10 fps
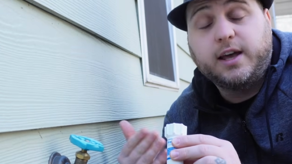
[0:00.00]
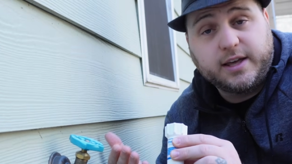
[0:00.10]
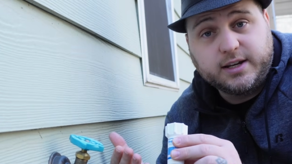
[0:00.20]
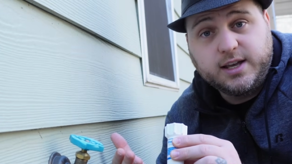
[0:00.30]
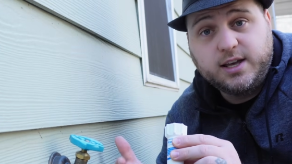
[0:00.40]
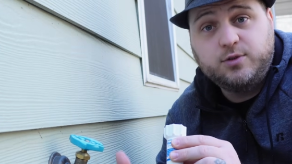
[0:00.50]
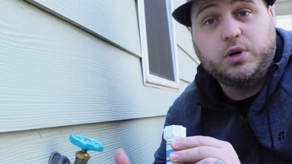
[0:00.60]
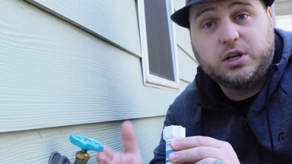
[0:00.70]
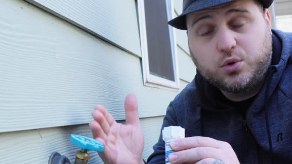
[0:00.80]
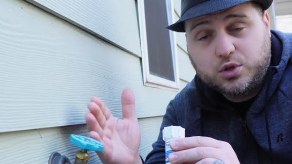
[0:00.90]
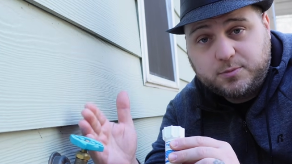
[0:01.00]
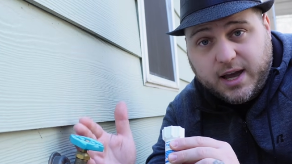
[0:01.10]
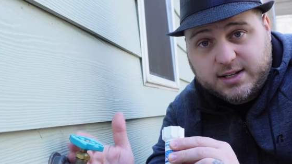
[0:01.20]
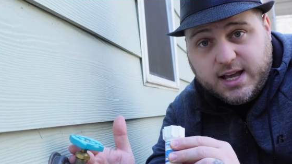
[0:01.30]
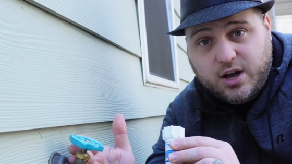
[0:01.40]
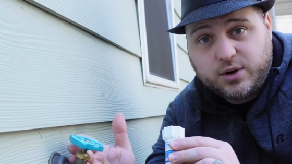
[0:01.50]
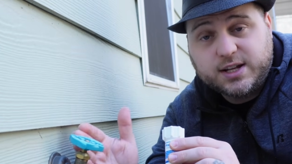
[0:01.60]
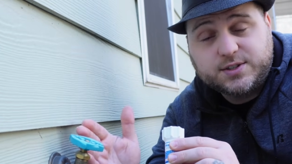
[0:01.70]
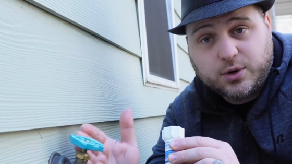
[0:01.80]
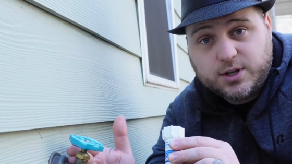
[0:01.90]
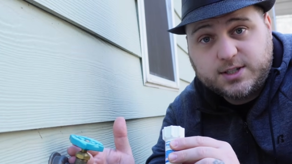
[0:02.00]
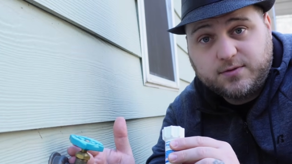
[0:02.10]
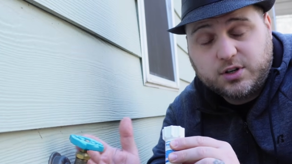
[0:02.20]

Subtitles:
And again, when it cools back down, hits 37